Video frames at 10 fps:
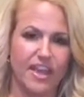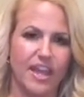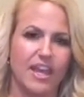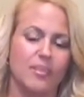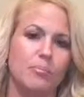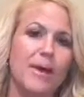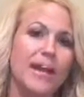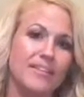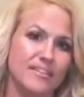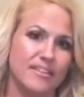and
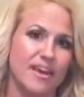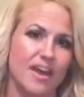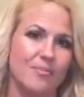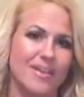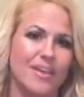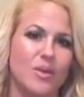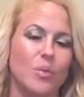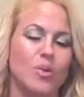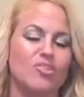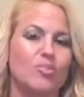bind to them,
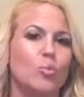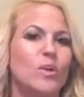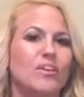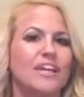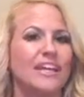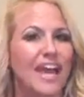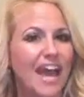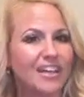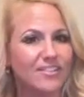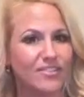which will
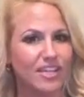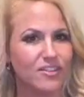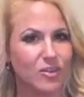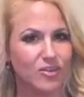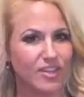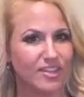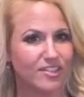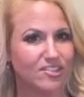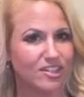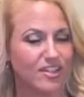inactivate those
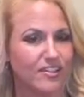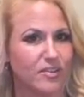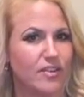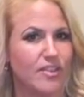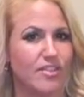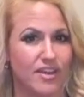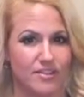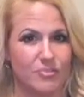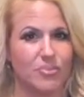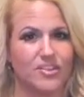antigens,
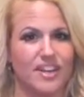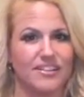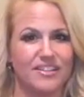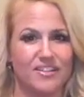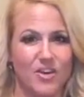thus protecting the